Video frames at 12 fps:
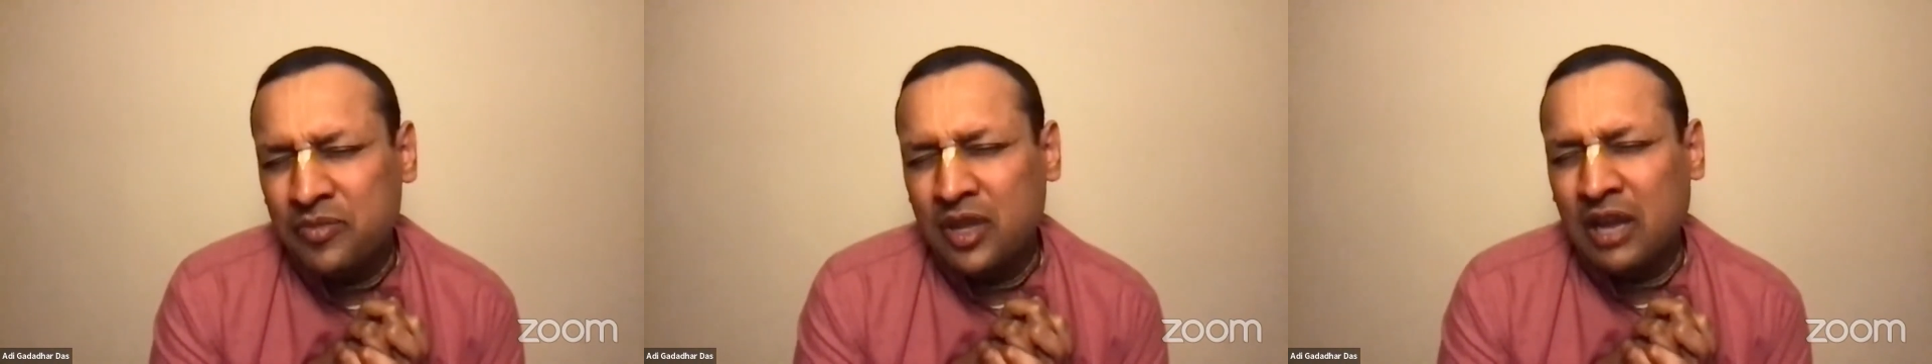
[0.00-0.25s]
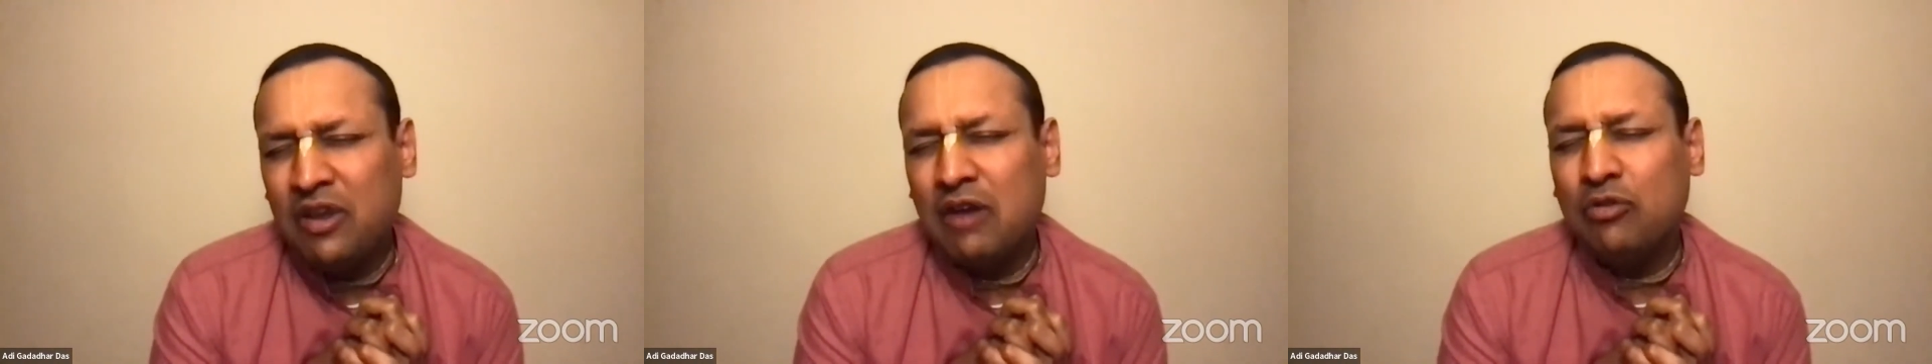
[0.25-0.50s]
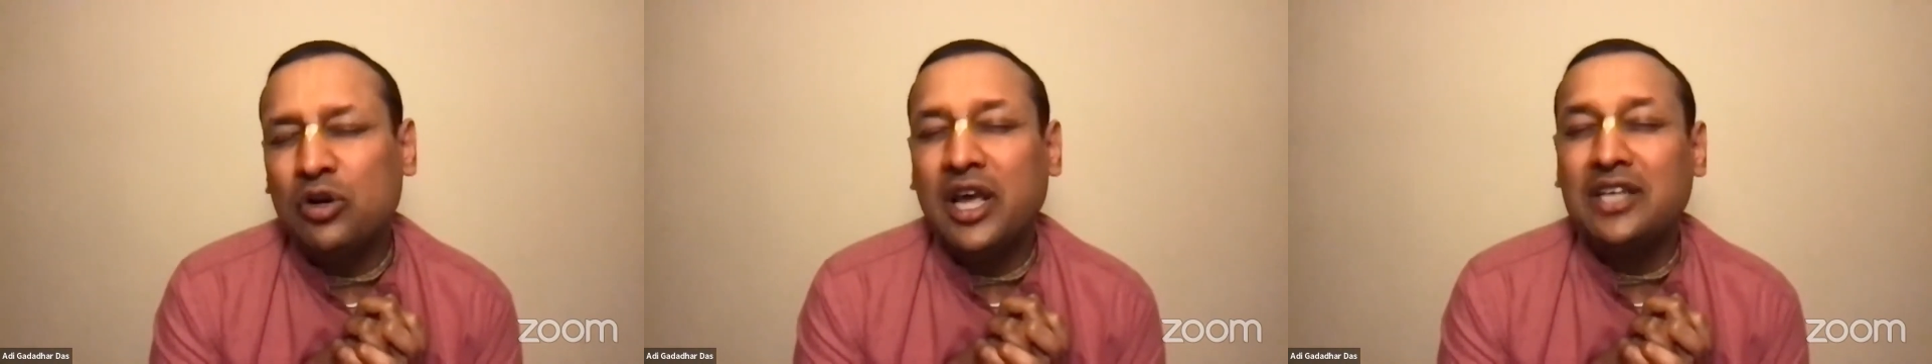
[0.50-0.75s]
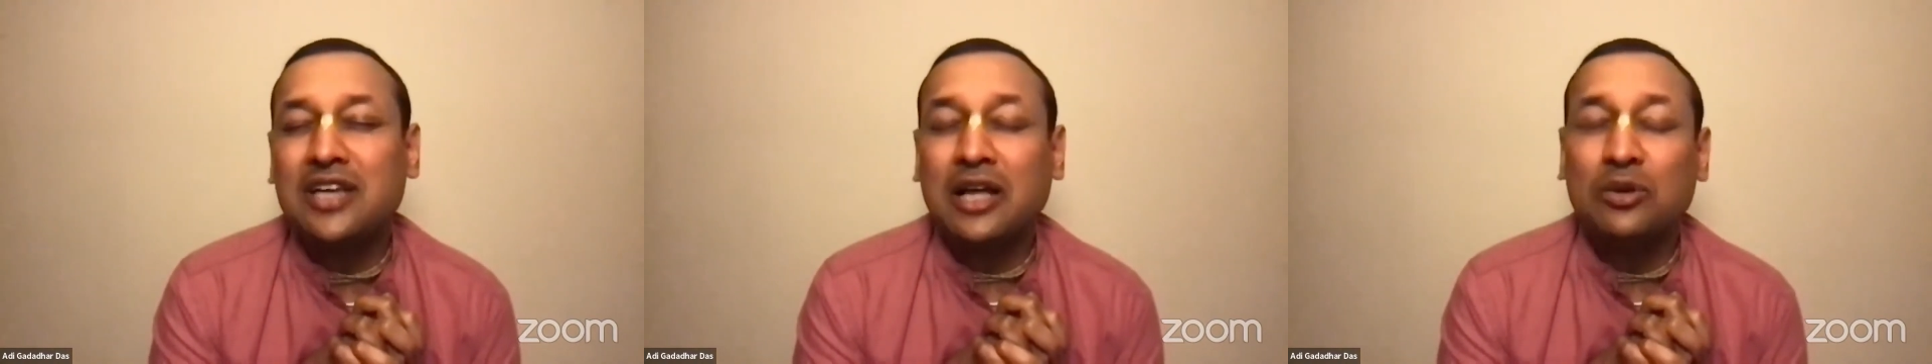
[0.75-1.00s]
and we have to
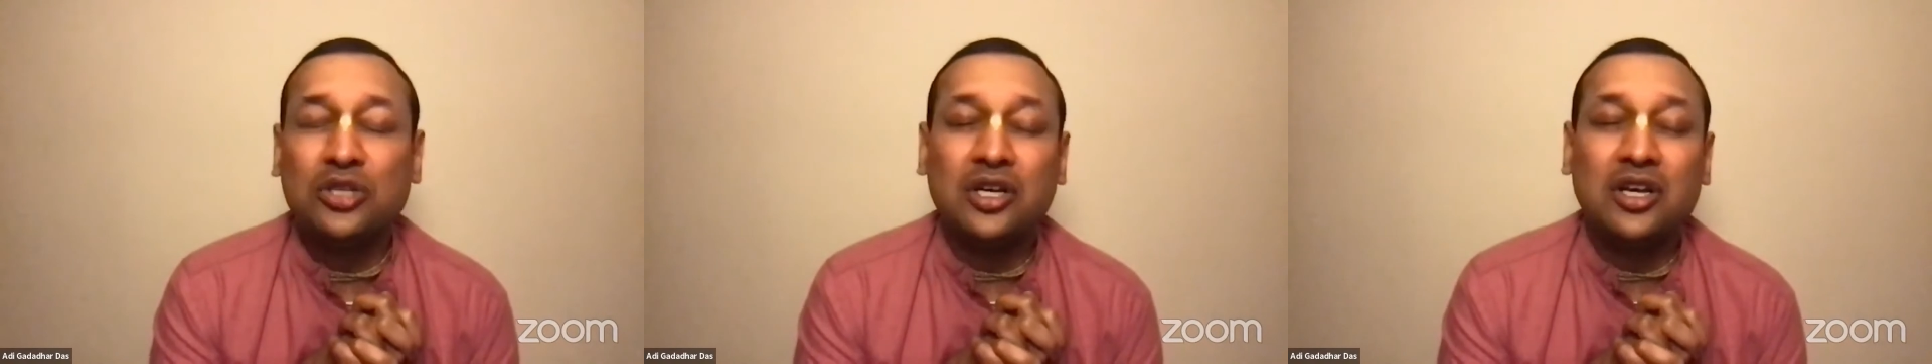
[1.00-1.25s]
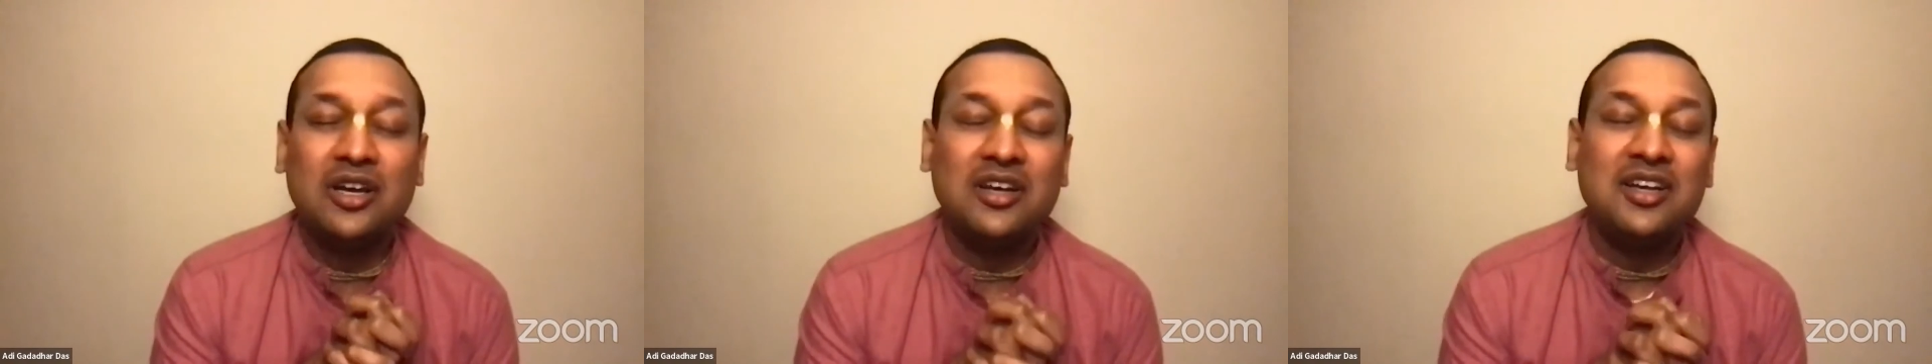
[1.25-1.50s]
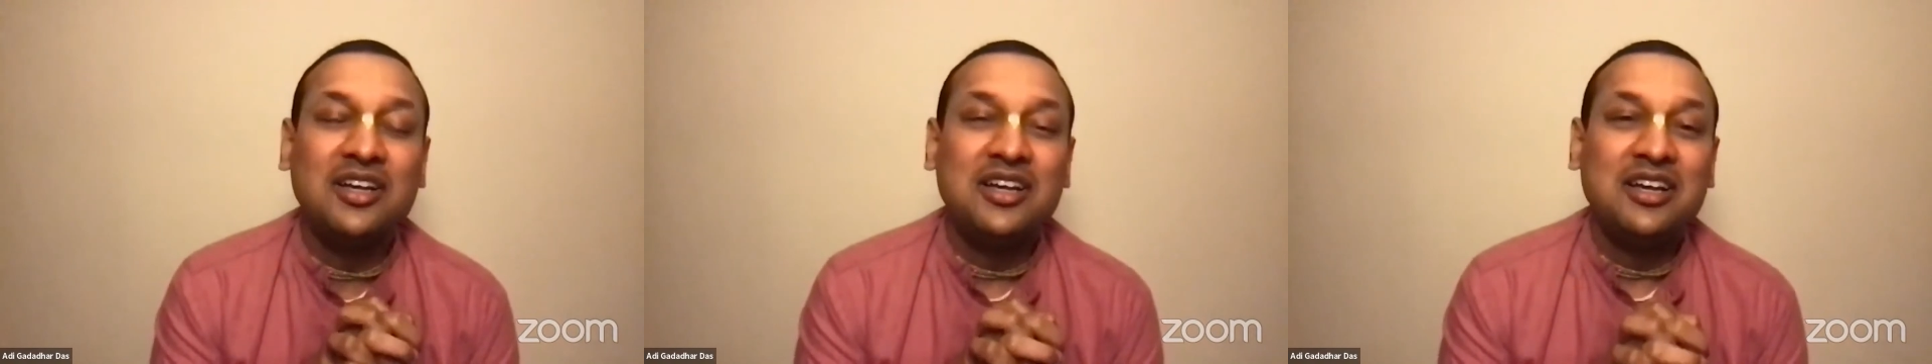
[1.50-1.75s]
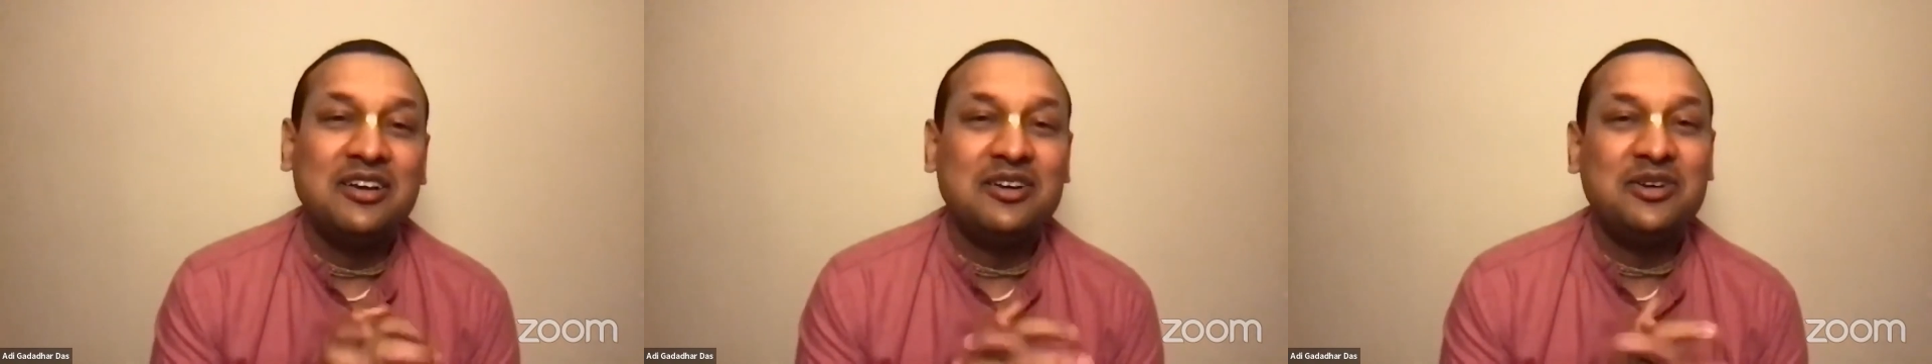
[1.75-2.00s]
take Sadhu Sangha
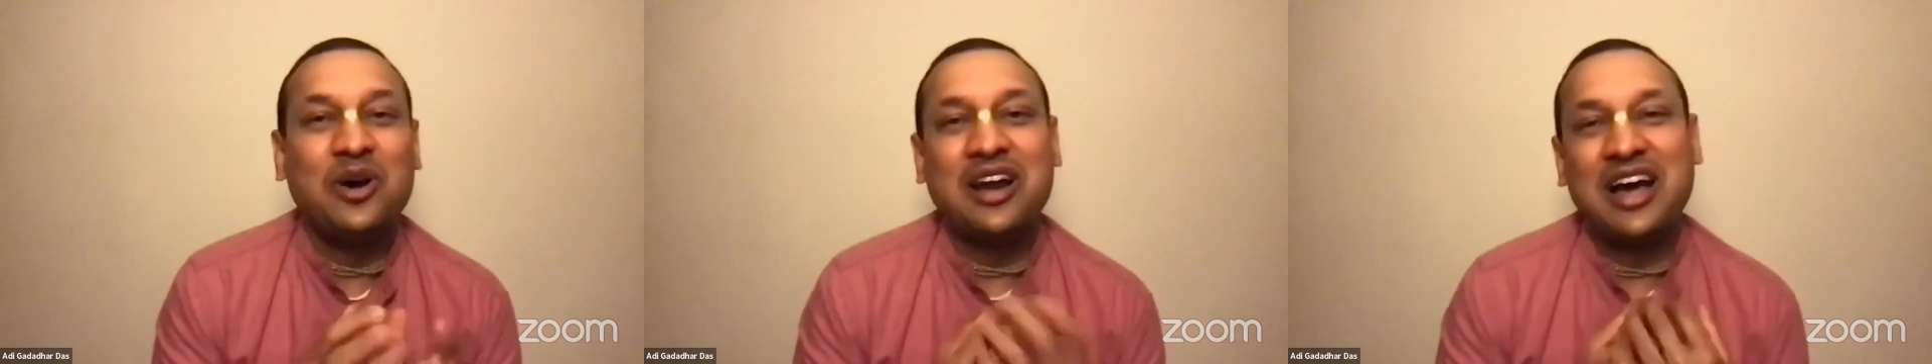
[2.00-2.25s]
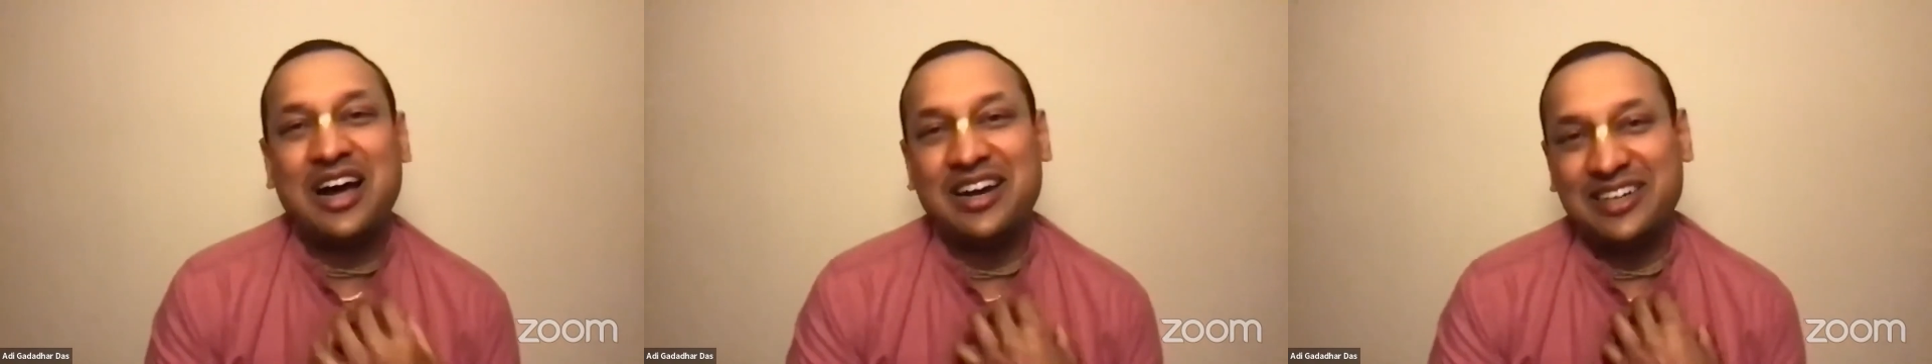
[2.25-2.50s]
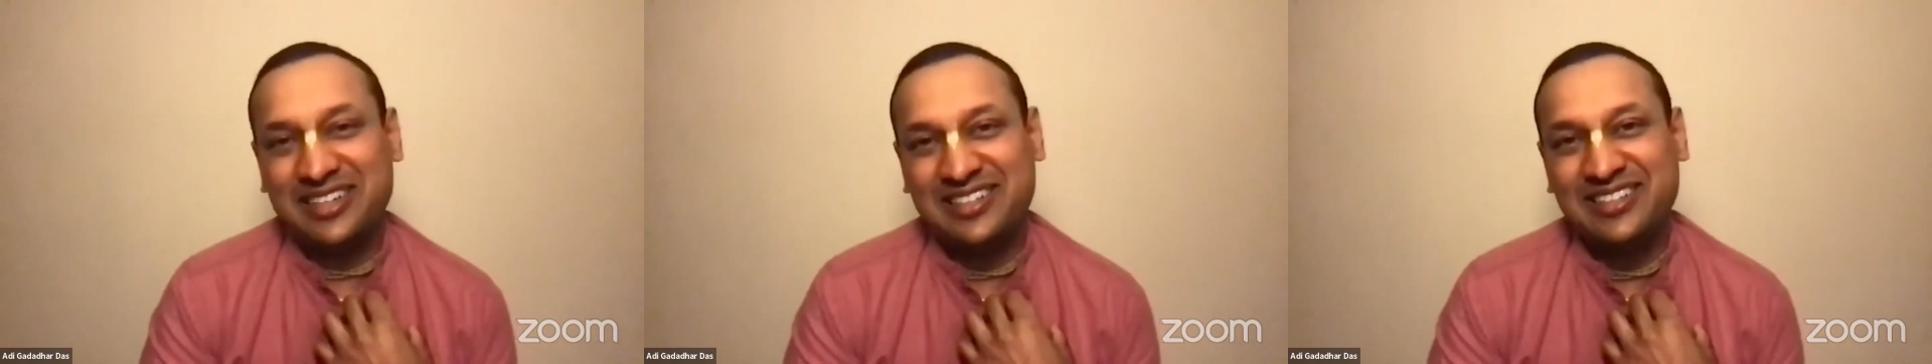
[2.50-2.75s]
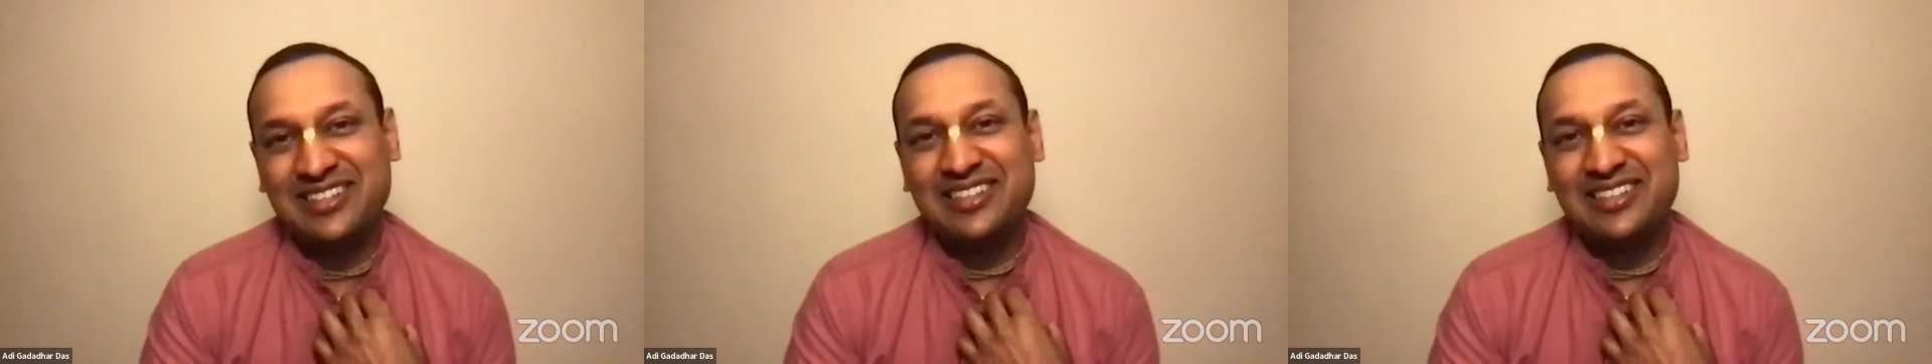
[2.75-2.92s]
uh, to our heart.